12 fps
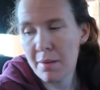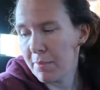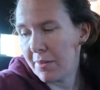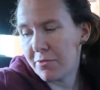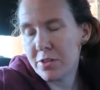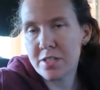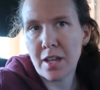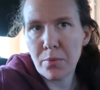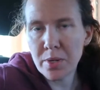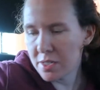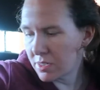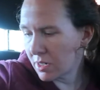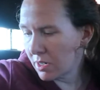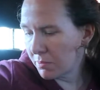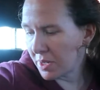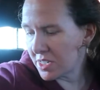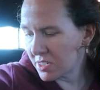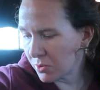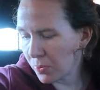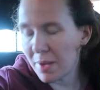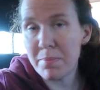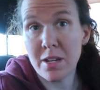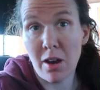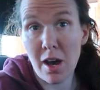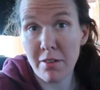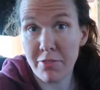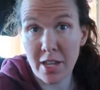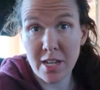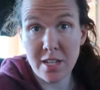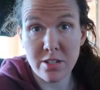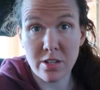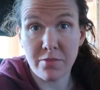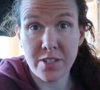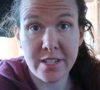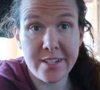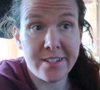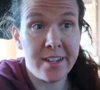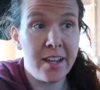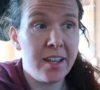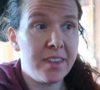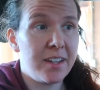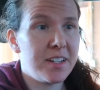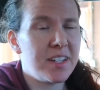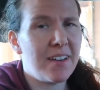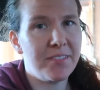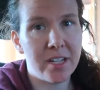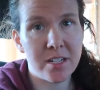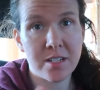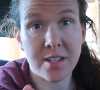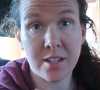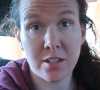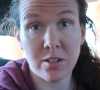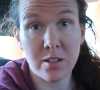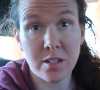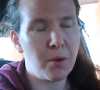but first I want to start by just wiping off any surfaces that just have dust and dirt.